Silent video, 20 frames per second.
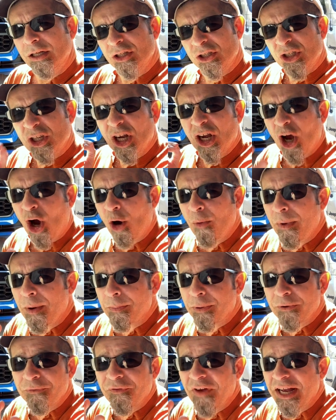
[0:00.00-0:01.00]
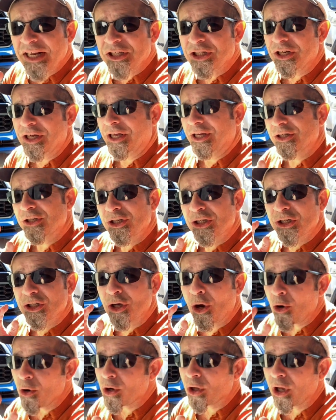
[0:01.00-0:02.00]
Tacoma Perfection is
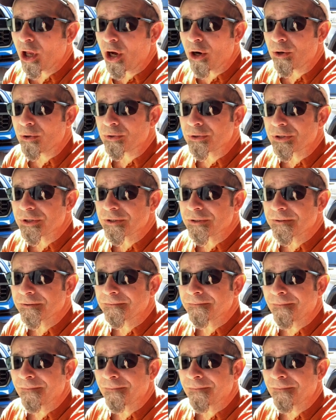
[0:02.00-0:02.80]
so close,